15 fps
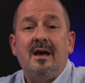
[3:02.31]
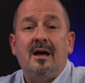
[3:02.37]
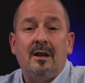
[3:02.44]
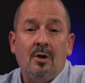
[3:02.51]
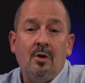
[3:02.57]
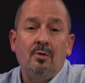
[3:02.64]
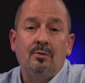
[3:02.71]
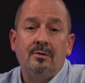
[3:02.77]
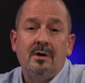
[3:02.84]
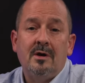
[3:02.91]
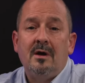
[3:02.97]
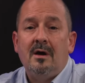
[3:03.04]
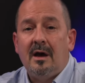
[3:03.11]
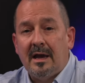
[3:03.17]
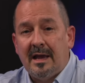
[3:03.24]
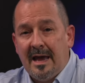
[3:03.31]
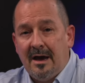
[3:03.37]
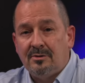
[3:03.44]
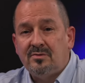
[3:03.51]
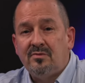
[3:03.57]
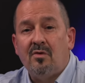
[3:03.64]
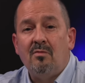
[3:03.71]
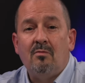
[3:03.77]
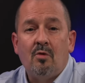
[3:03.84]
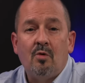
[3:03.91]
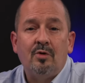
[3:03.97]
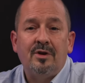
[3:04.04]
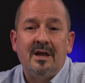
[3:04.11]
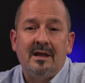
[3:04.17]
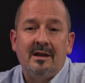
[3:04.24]
alone accounts for more
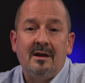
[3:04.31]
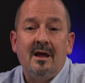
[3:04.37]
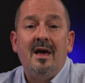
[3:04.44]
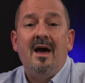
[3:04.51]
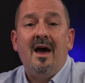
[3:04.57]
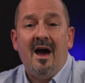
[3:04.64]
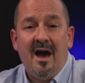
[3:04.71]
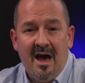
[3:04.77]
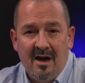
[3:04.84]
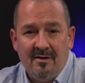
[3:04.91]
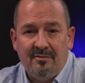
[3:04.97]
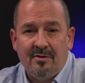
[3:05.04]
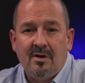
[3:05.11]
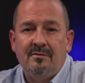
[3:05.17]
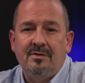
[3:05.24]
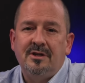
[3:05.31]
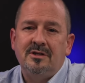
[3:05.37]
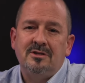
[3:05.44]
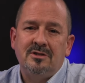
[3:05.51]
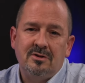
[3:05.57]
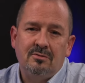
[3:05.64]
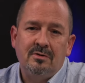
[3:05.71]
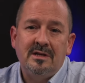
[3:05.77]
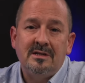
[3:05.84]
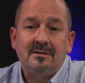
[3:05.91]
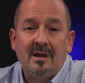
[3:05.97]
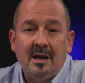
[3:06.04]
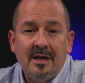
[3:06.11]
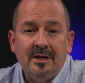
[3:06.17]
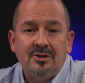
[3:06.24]
than half of these new
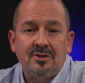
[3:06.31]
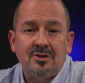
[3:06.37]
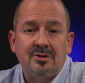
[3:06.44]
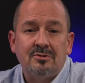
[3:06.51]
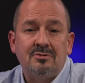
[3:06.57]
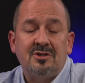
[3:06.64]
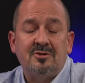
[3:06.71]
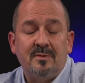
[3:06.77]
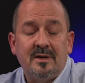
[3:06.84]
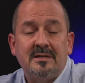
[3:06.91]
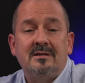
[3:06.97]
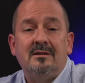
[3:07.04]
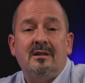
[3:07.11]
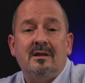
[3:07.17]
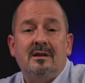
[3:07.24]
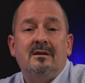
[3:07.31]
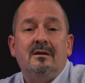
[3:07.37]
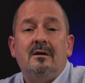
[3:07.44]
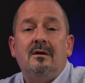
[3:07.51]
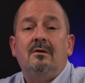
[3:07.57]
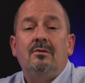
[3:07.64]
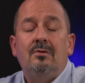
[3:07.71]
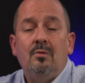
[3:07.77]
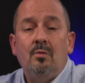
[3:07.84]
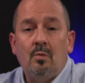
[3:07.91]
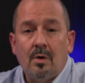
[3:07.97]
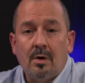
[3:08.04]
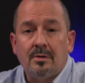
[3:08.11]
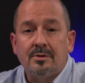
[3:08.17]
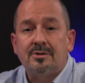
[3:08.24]
installations, which makes it then the
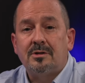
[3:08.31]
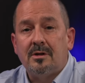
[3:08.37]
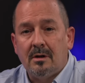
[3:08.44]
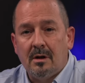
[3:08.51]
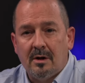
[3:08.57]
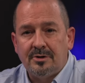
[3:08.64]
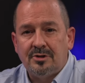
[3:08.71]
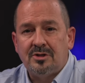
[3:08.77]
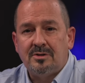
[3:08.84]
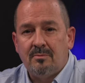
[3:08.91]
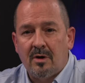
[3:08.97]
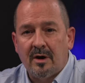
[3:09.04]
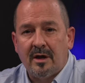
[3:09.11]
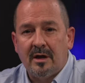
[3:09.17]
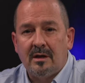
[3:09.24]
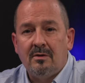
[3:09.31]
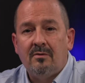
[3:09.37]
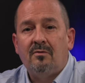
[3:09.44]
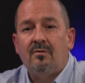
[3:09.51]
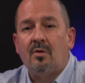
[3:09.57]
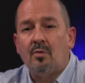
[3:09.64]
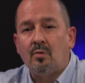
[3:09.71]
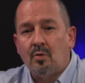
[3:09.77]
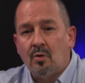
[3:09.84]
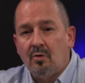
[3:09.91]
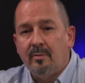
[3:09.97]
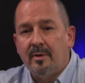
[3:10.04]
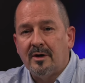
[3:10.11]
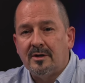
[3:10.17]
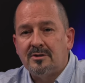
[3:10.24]
world's largest market for
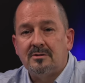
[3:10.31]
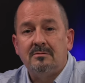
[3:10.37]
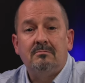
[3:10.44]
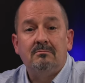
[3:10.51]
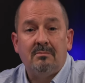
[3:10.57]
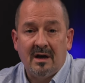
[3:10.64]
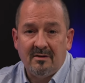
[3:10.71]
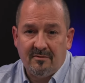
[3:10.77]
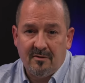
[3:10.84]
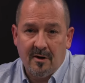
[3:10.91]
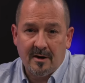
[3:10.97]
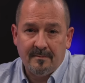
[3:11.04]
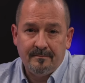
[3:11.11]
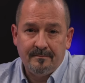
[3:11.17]
robots by far.